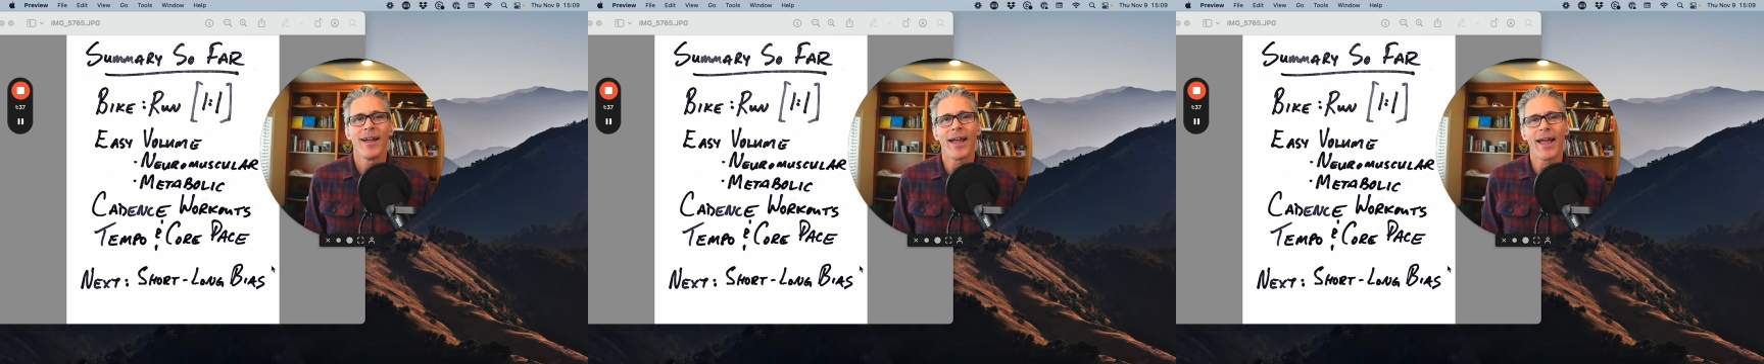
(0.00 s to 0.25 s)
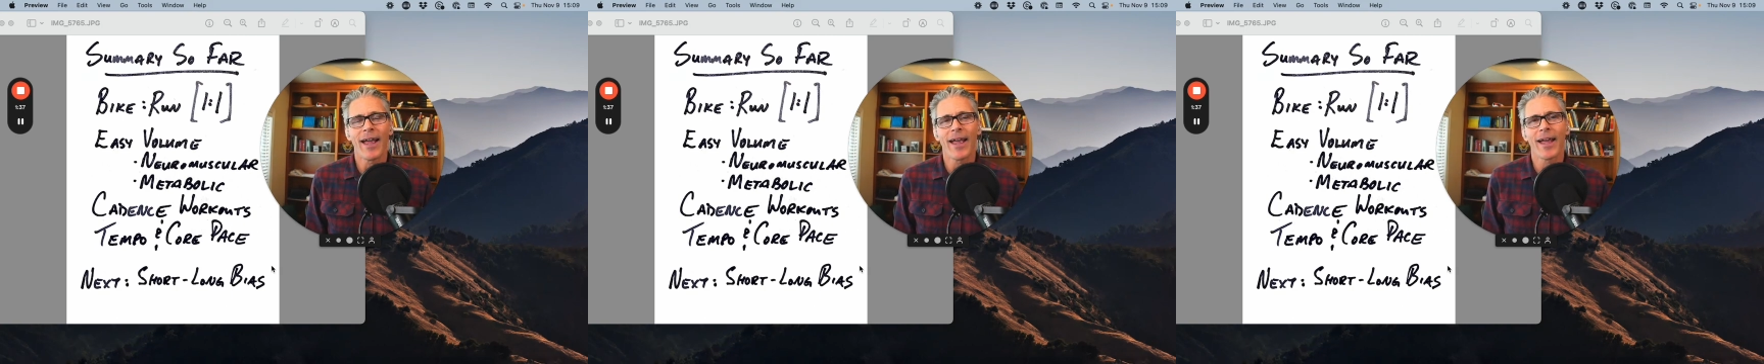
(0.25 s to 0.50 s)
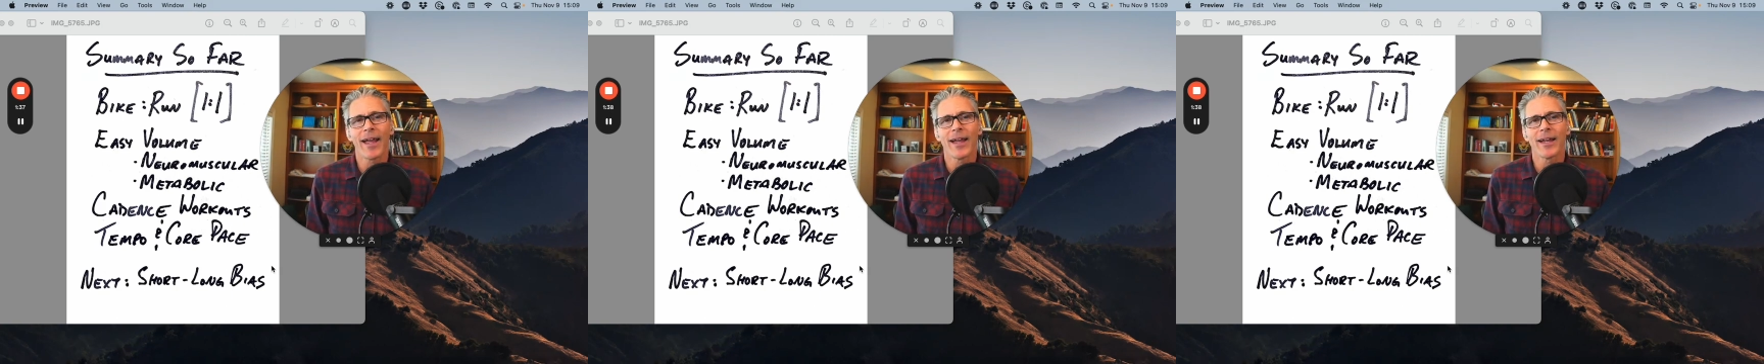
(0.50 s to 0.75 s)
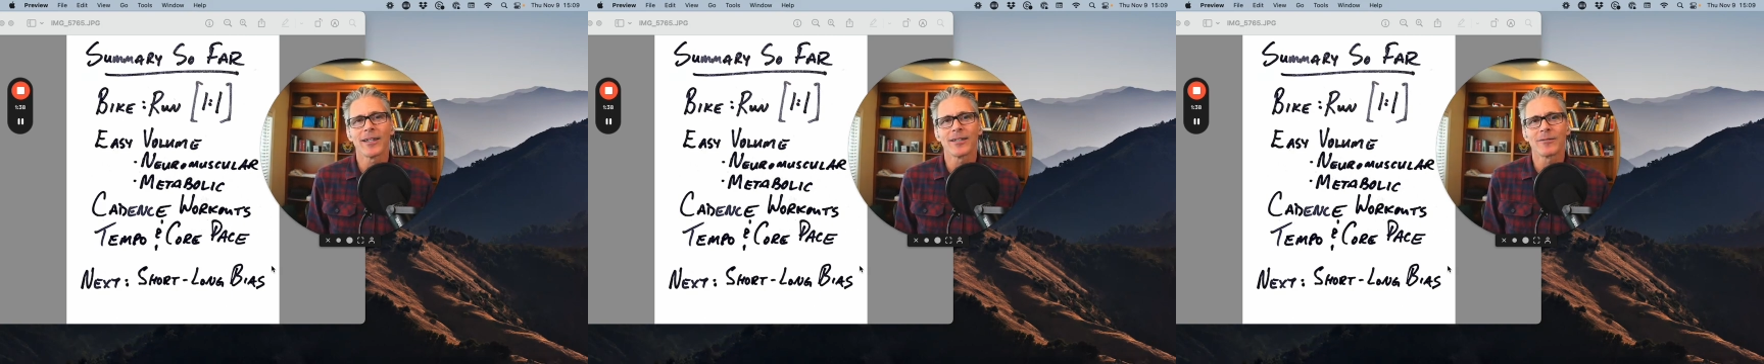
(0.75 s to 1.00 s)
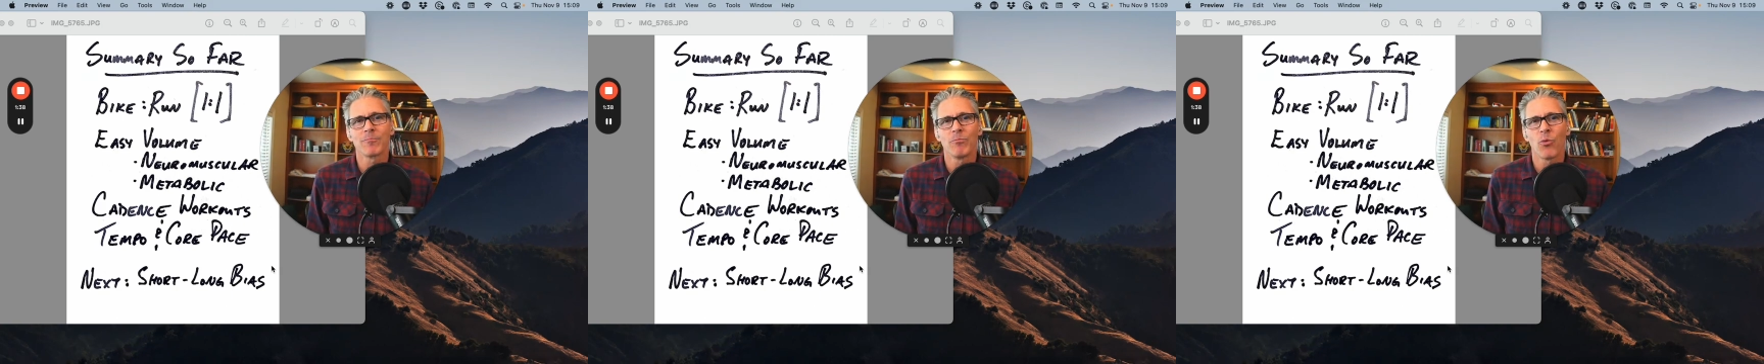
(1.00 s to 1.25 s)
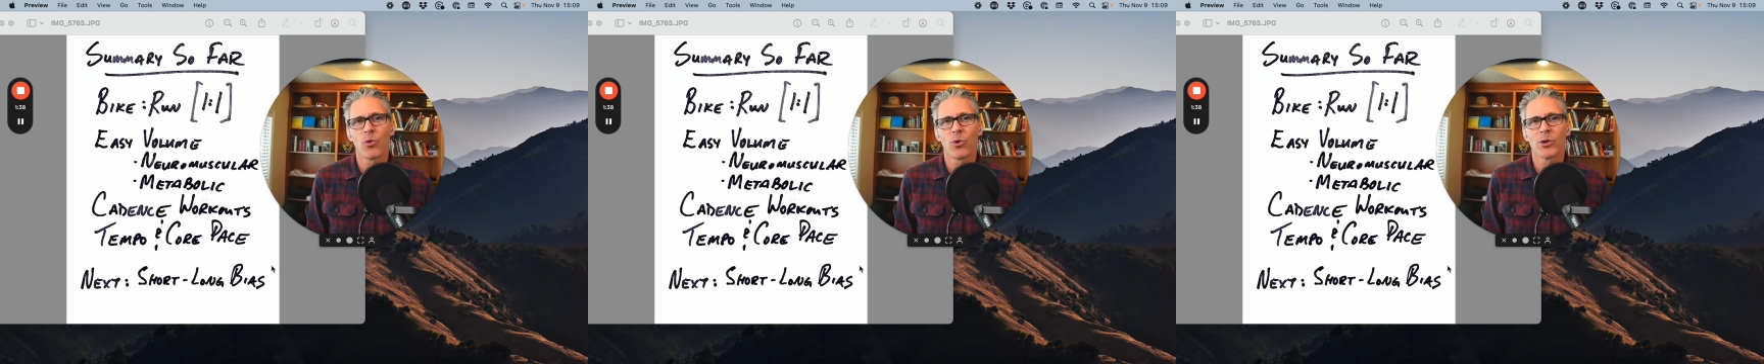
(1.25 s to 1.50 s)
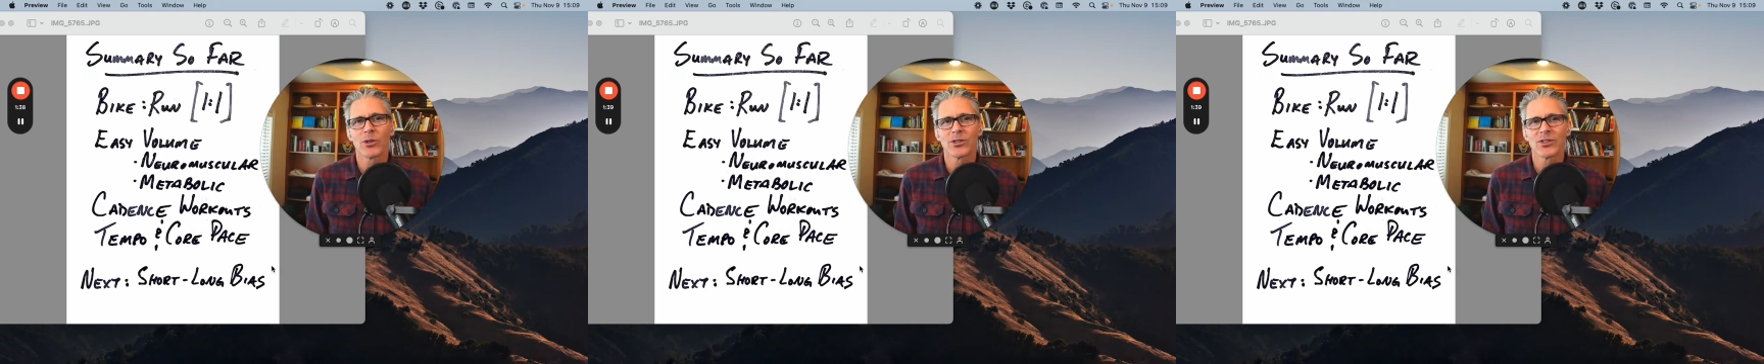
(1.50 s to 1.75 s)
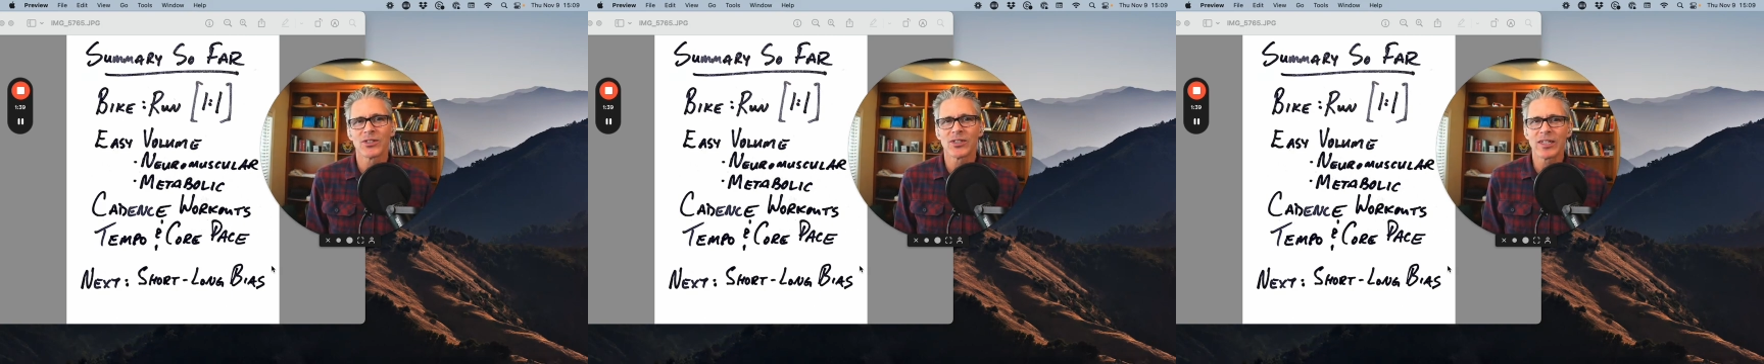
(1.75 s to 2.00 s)
and more
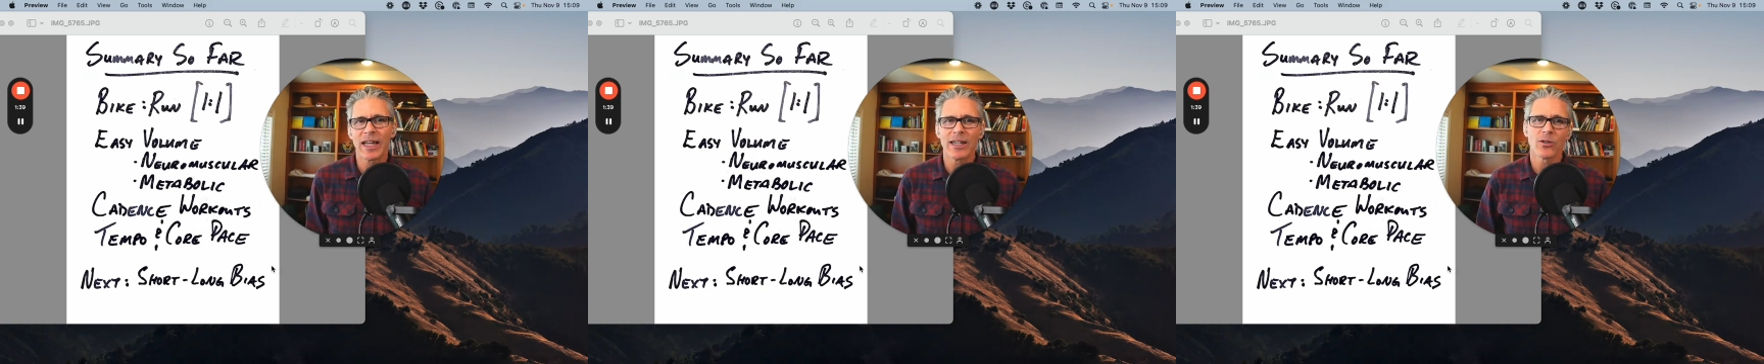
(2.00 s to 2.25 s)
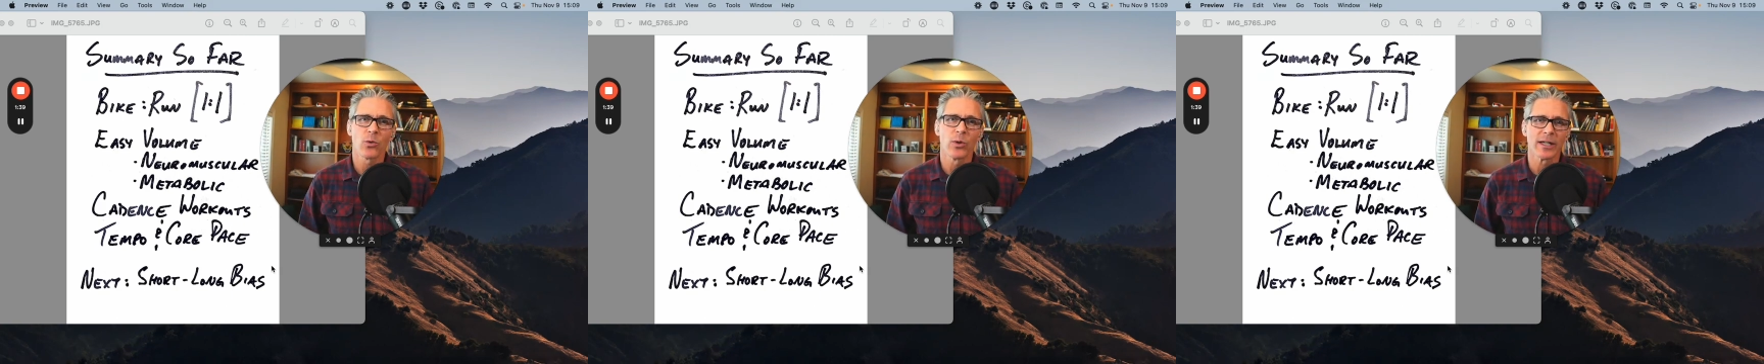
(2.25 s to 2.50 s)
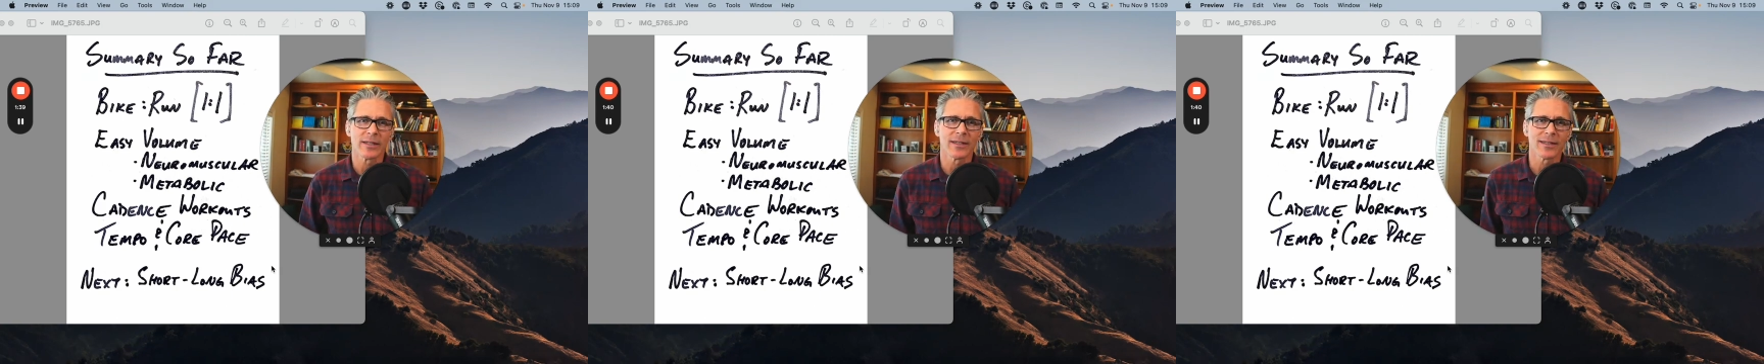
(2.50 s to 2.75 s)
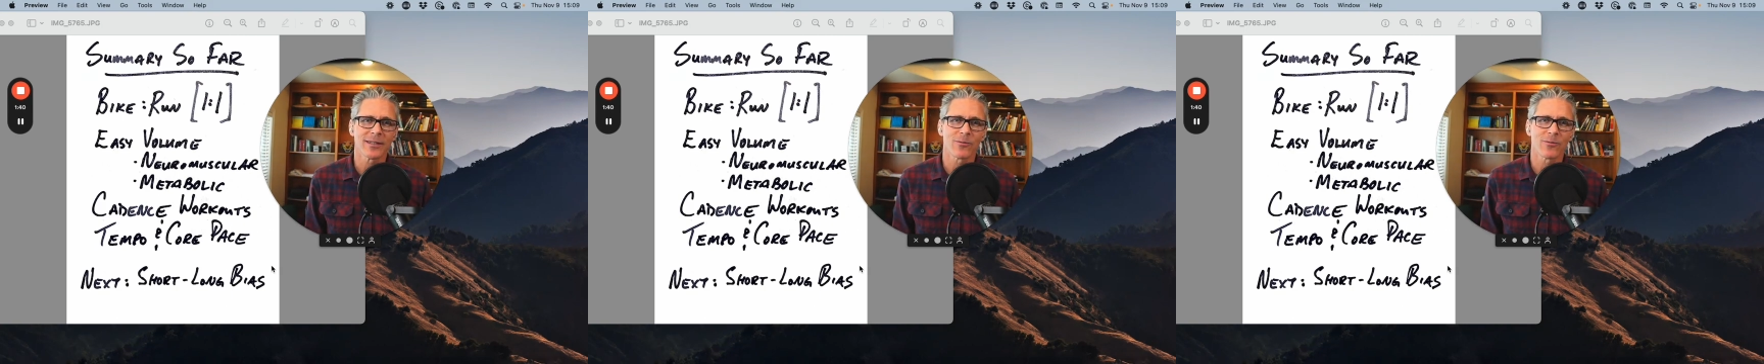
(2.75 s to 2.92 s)
sustained quickness